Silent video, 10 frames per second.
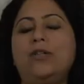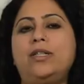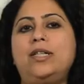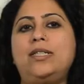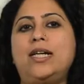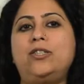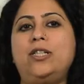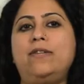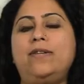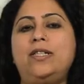know, it's
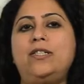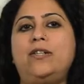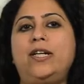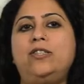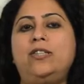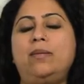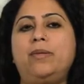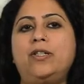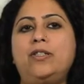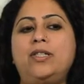actually a very strange thing,
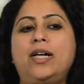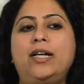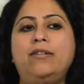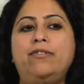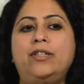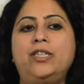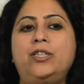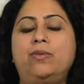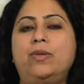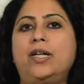because you see, I'd
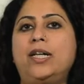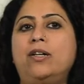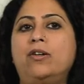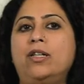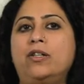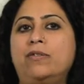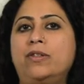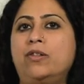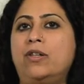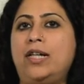finished working on a
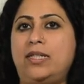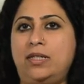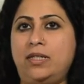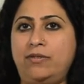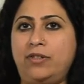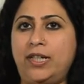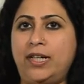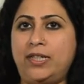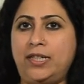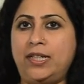novel called Lessons in
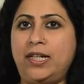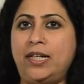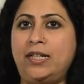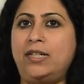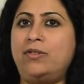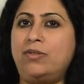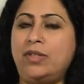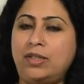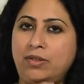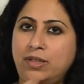Forgetting, and it's
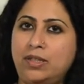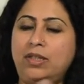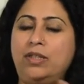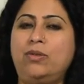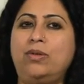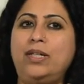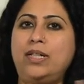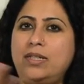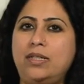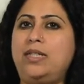
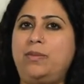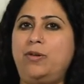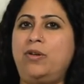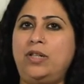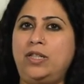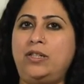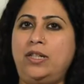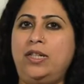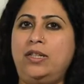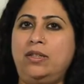a pure
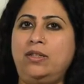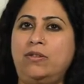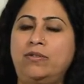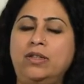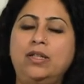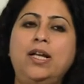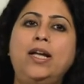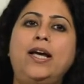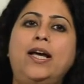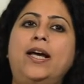literary novel,
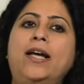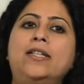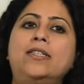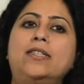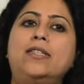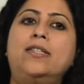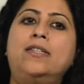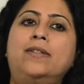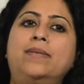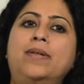and
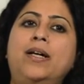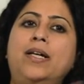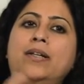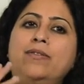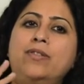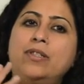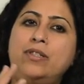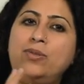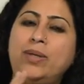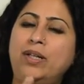I was
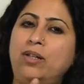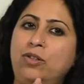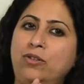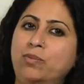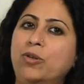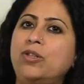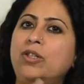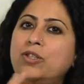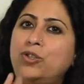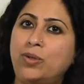doing a lot of
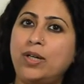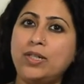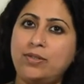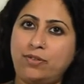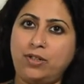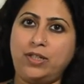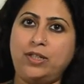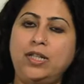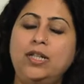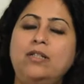book tours for it.
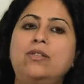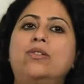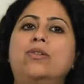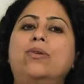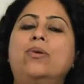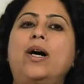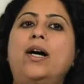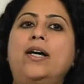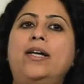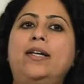So
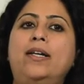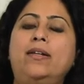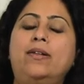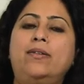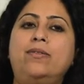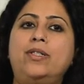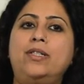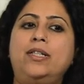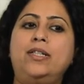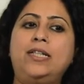I
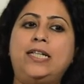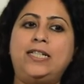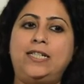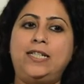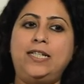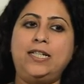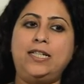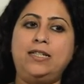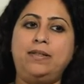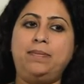was in Italy
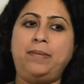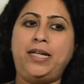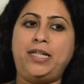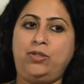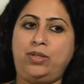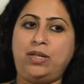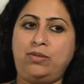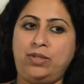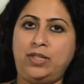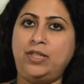in May
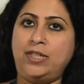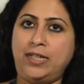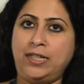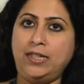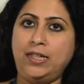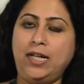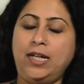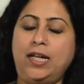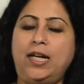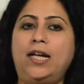2010,
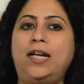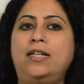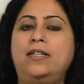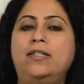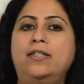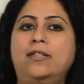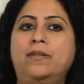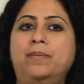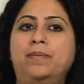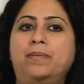and
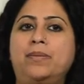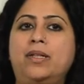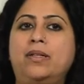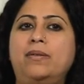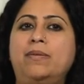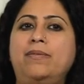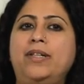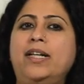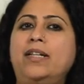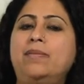
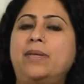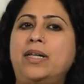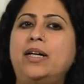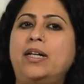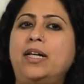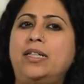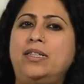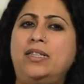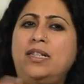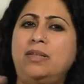I'd
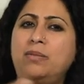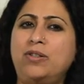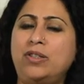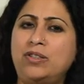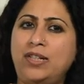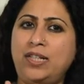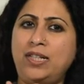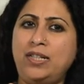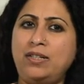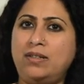done about a
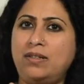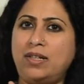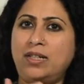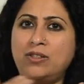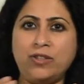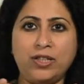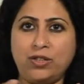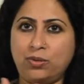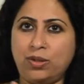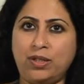3-country
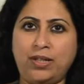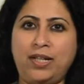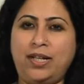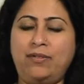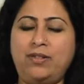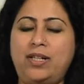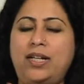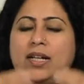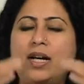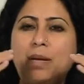tour, and I was
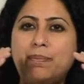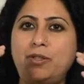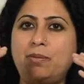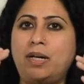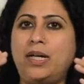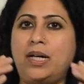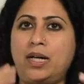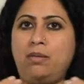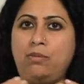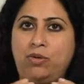like up to my
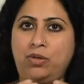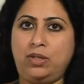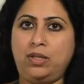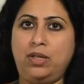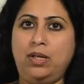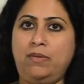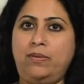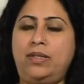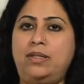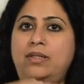eyeballs
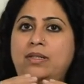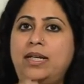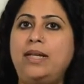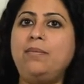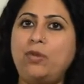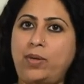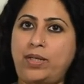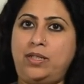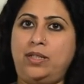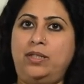with the same
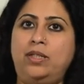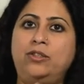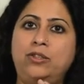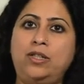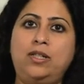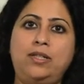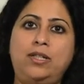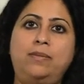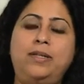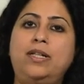question that journalists
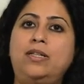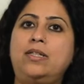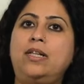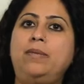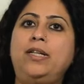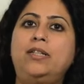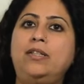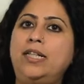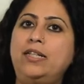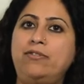had been asking me in
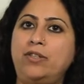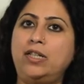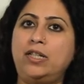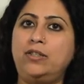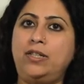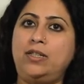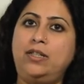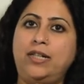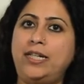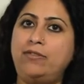3 different countries
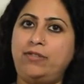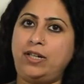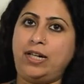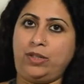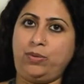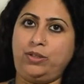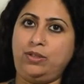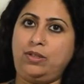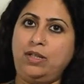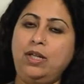in 3 different
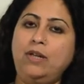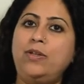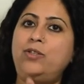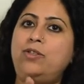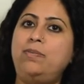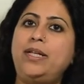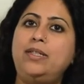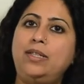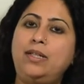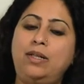languages, which was
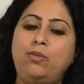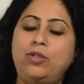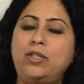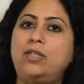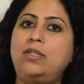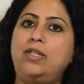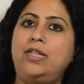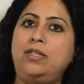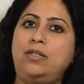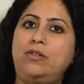basically, what is the
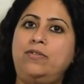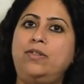status of